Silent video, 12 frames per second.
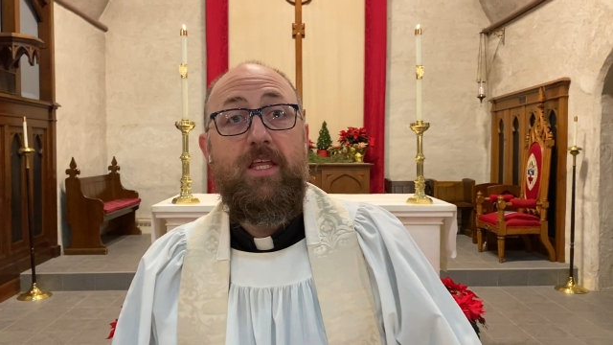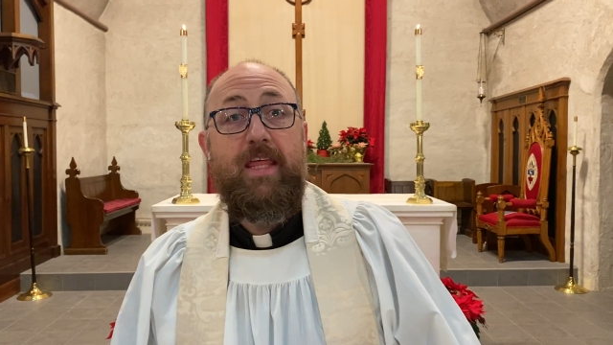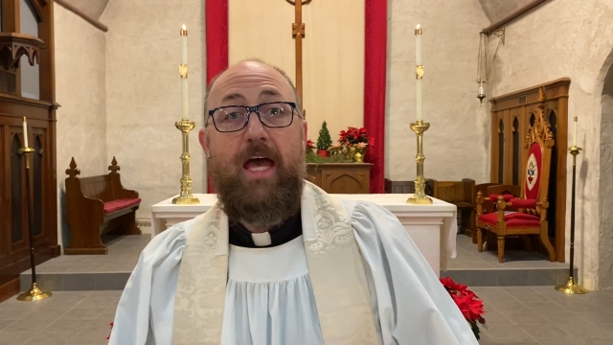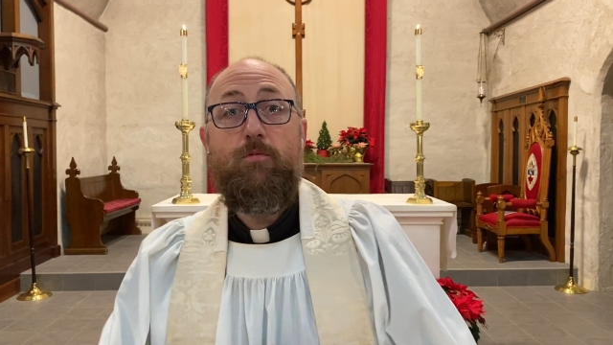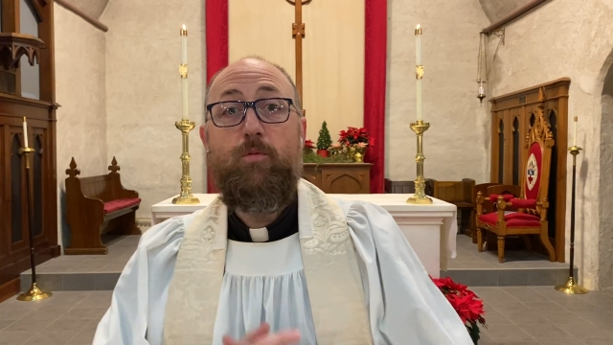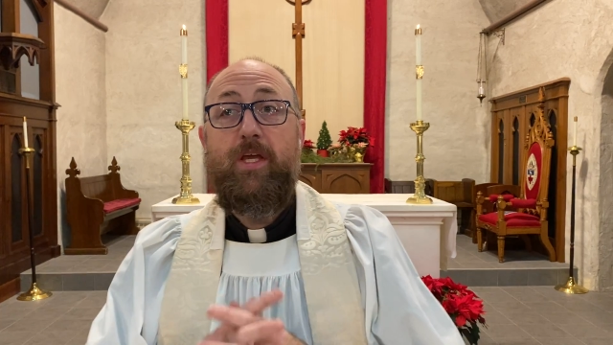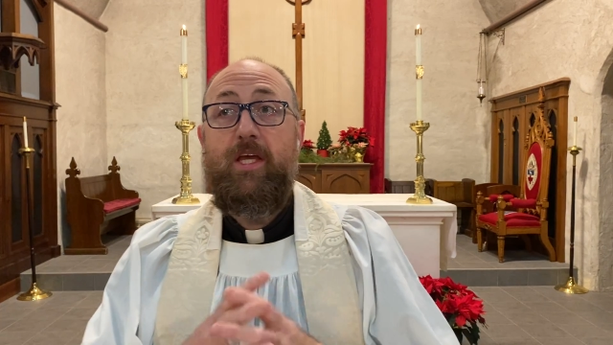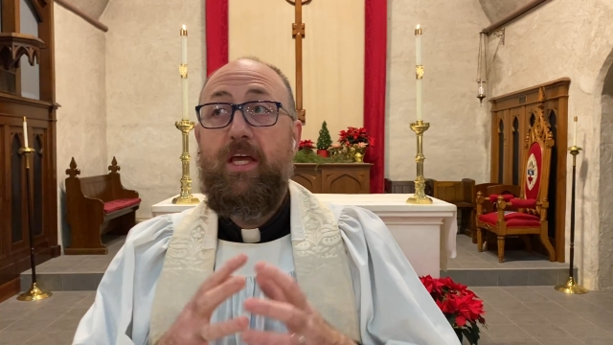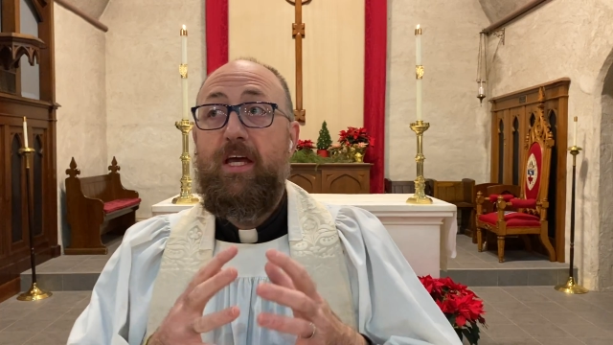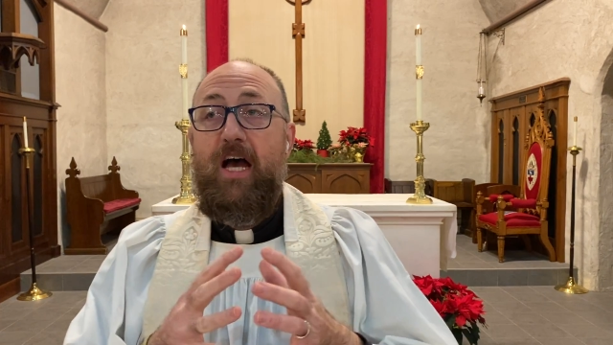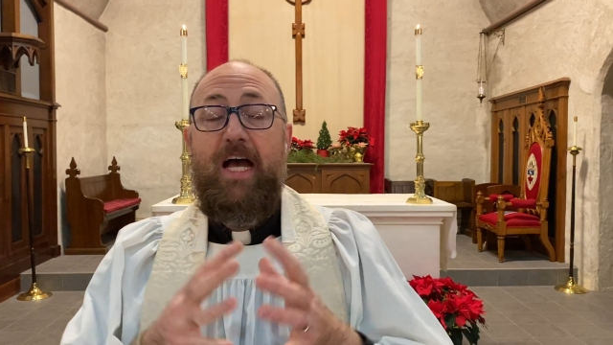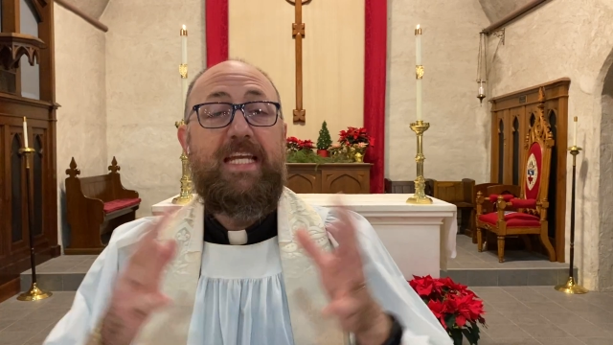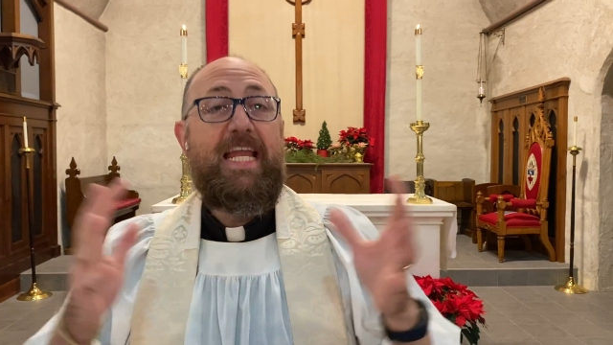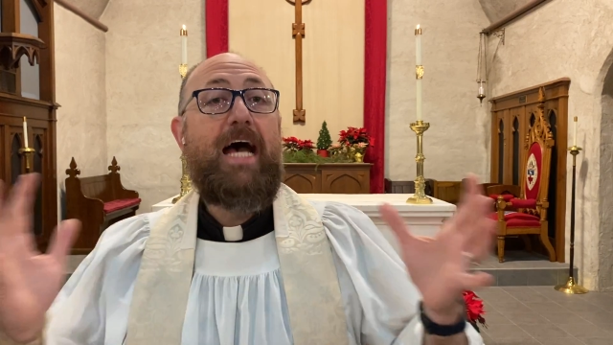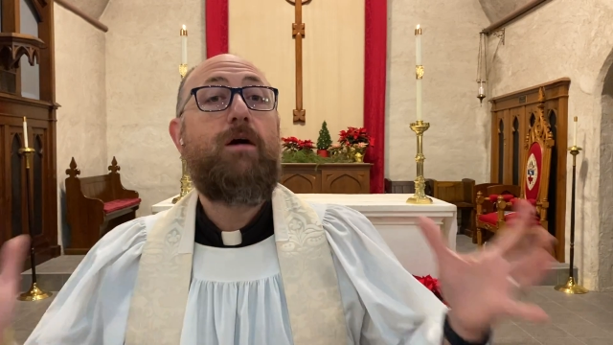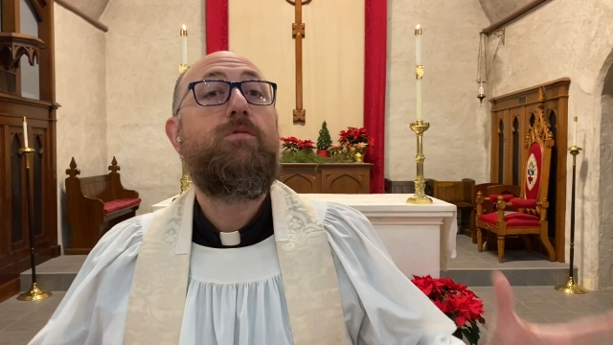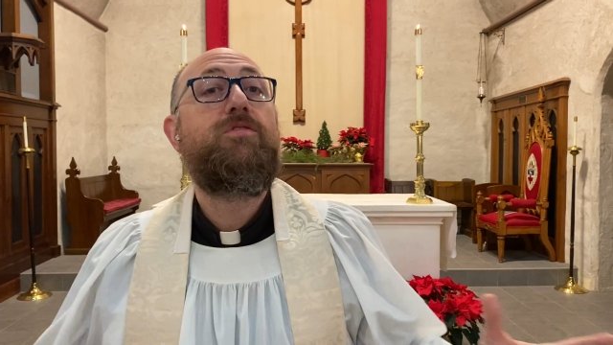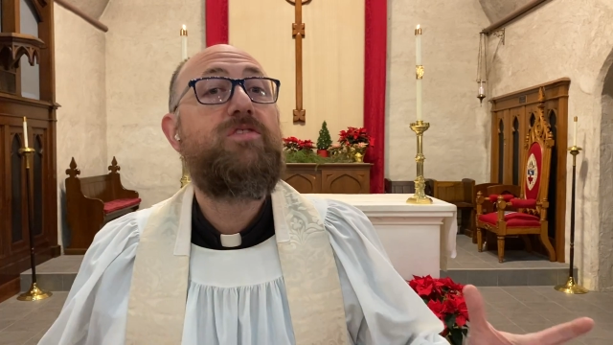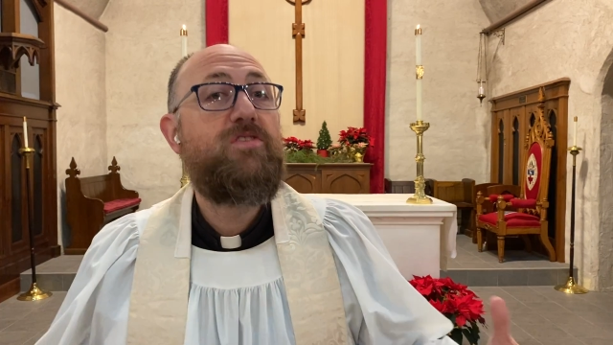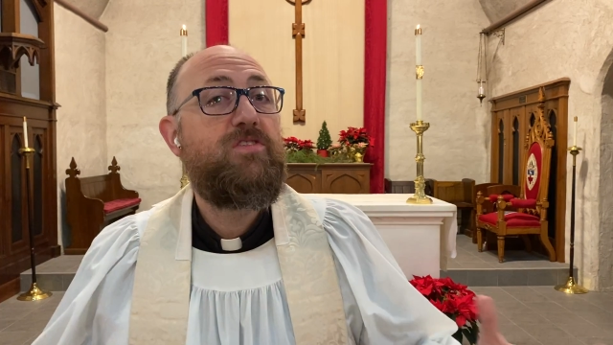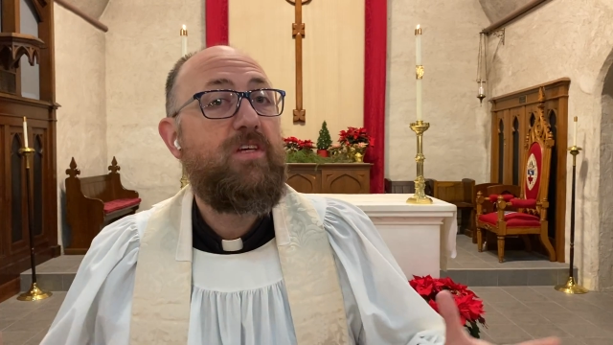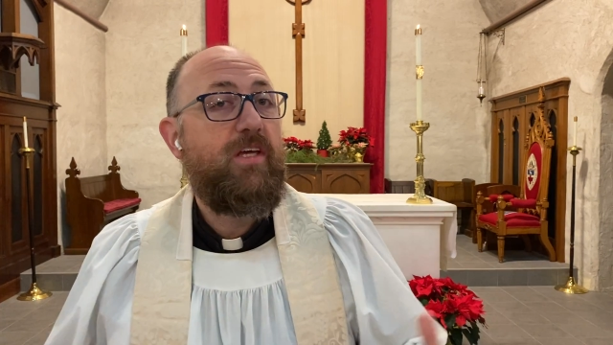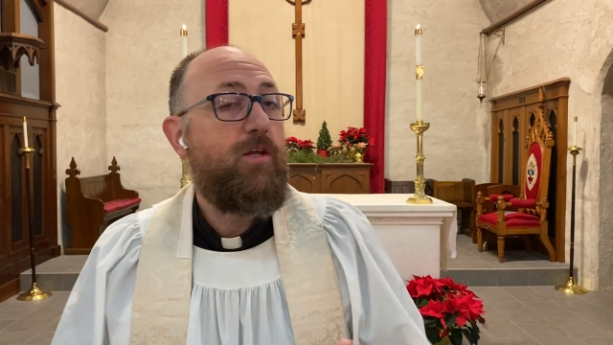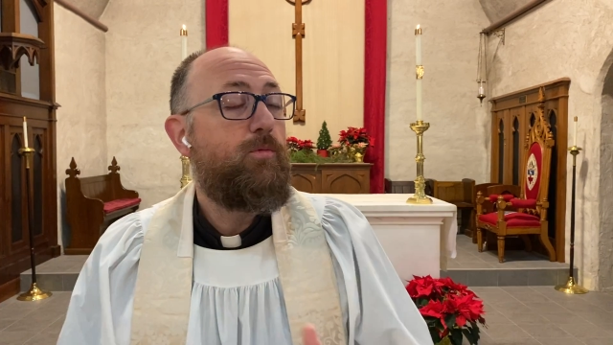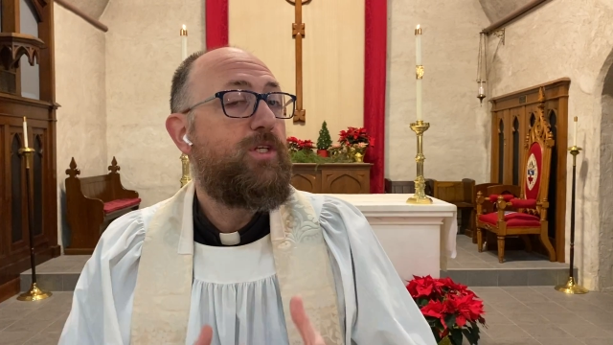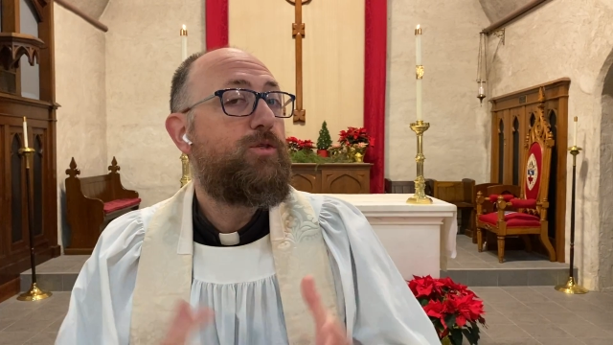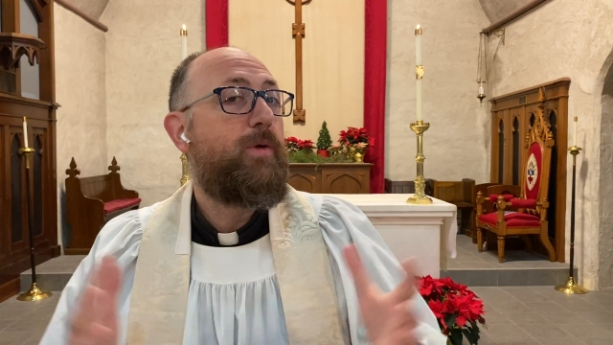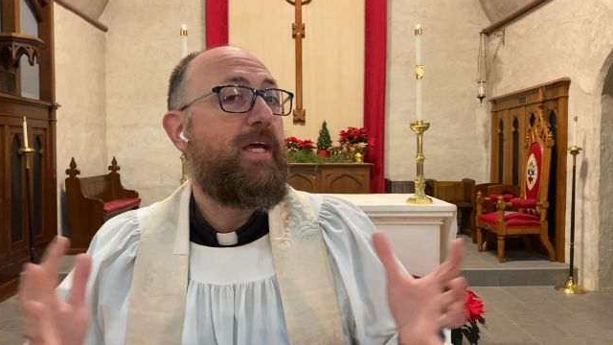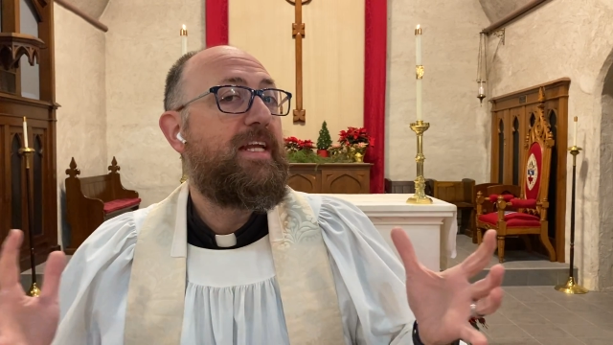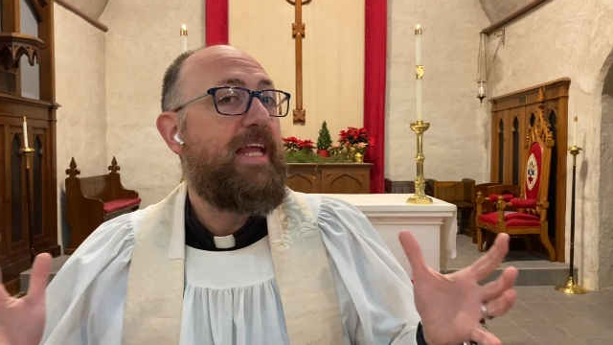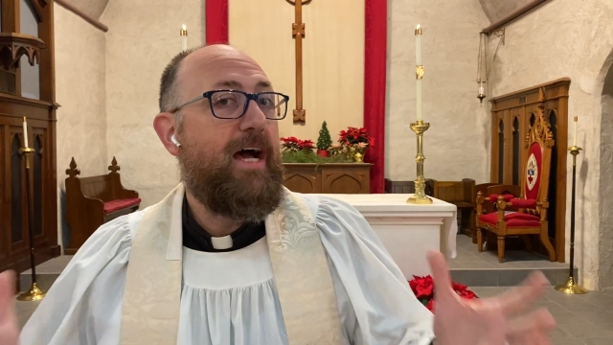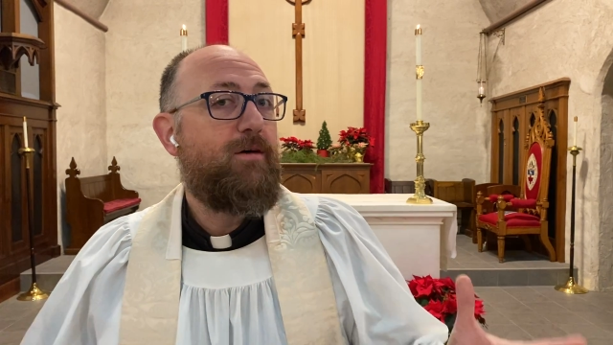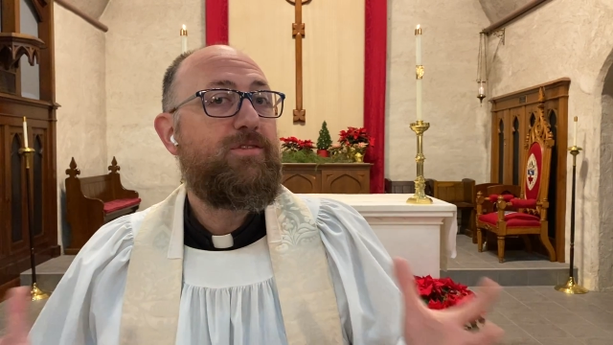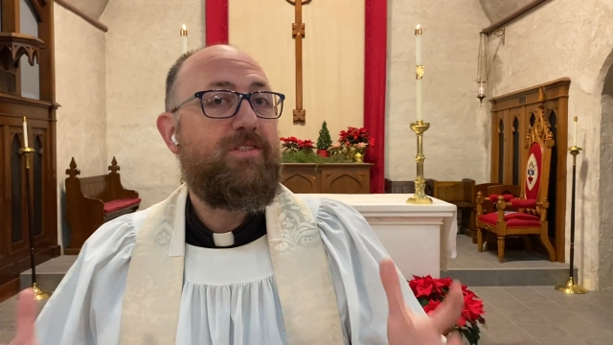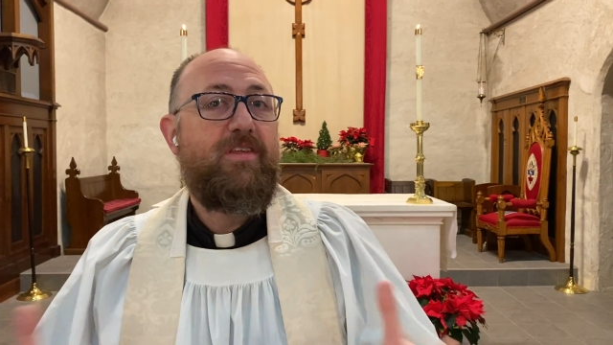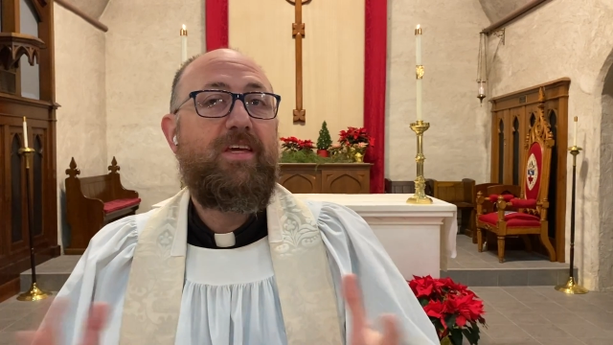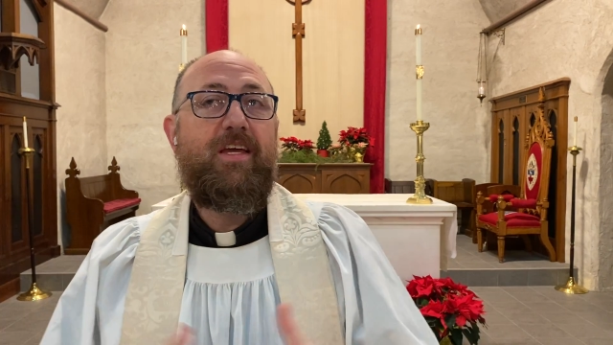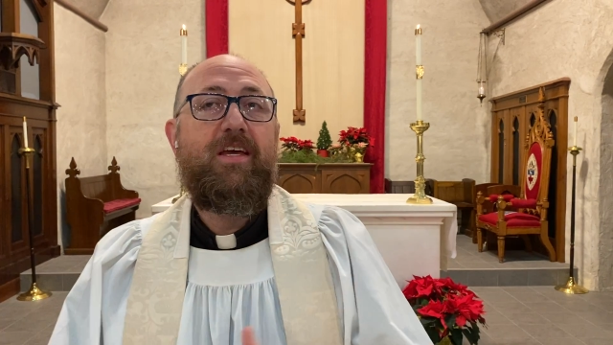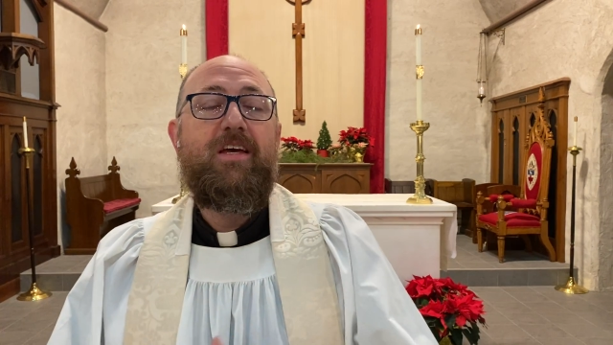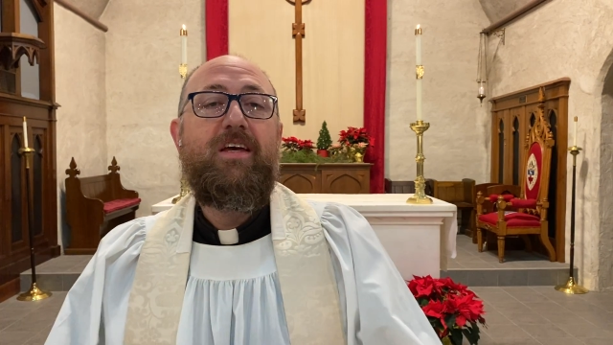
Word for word: that we announce, in which we announce the